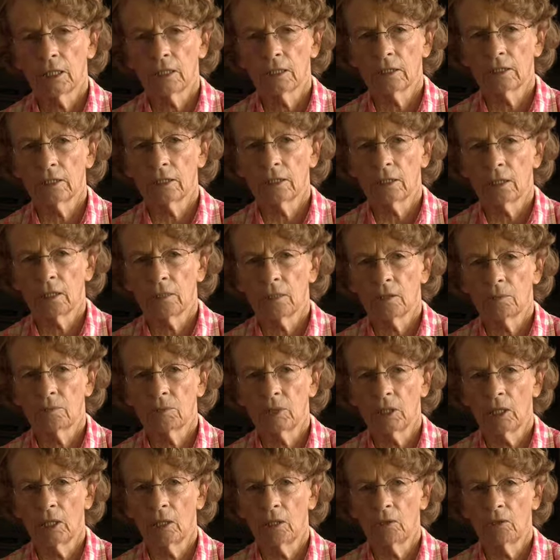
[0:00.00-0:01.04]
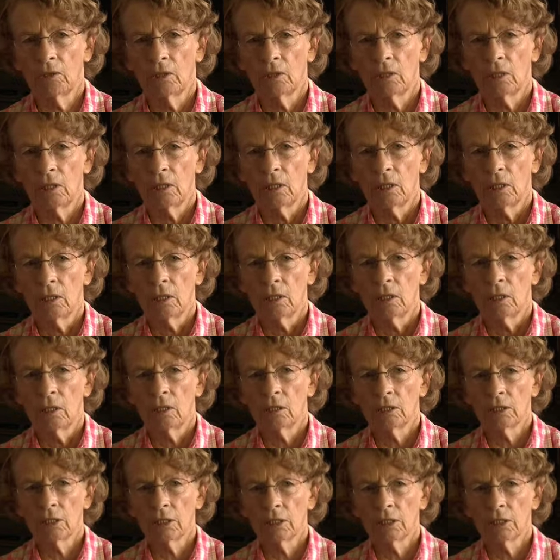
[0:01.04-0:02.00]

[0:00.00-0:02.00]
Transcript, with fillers: and I'm now on